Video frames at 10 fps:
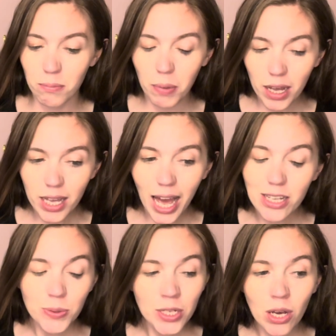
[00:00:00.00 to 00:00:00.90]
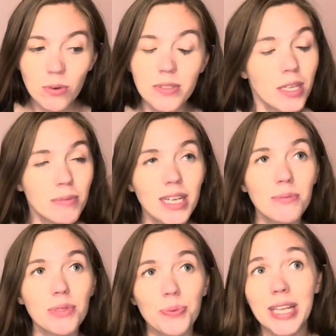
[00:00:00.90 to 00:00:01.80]
But as we know,
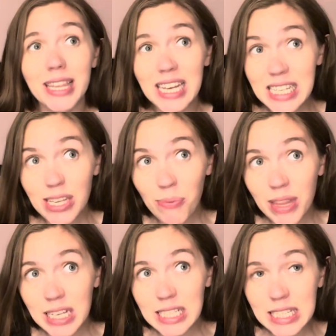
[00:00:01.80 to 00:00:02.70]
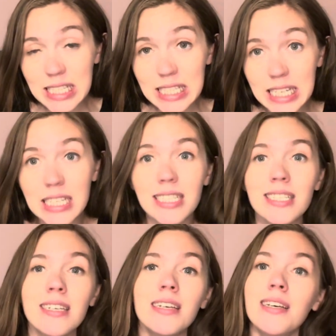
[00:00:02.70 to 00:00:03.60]
sometimes we think something's extinct,
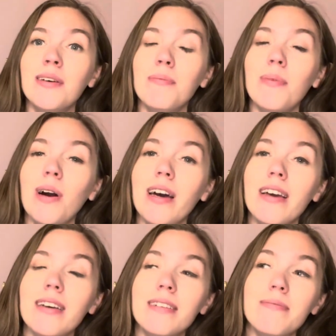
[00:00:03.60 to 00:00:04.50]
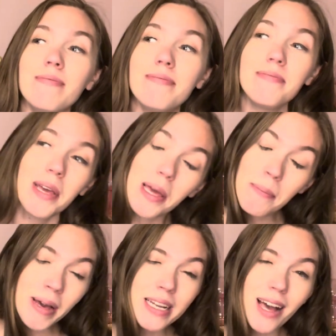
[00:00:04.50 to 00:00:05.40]
but it
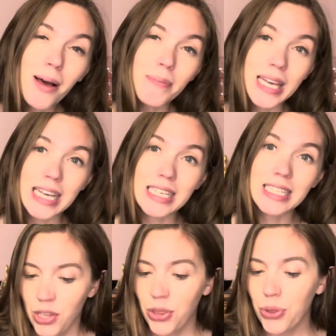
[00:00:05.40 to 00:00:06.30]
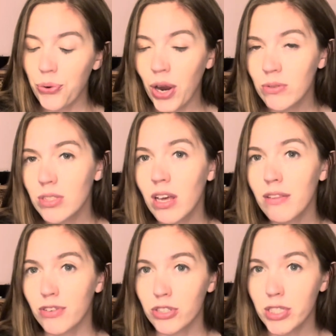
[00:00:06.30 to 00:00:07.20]
might not be. The ground sloth
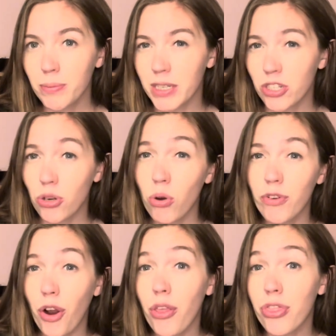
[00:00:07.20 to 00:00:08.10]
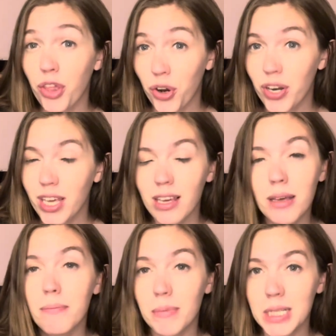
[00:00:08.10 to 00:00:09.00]
first appeared over 30
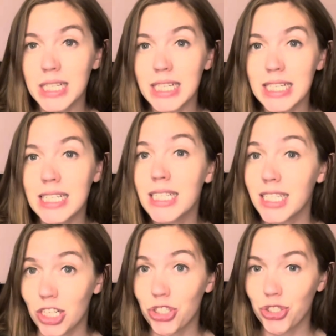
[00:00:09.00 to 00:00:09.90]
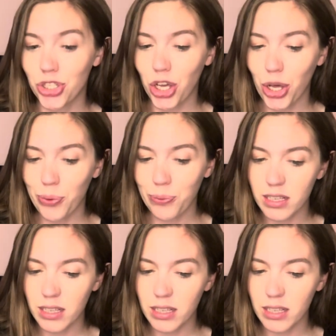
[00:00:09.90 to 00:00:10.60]
million years ago.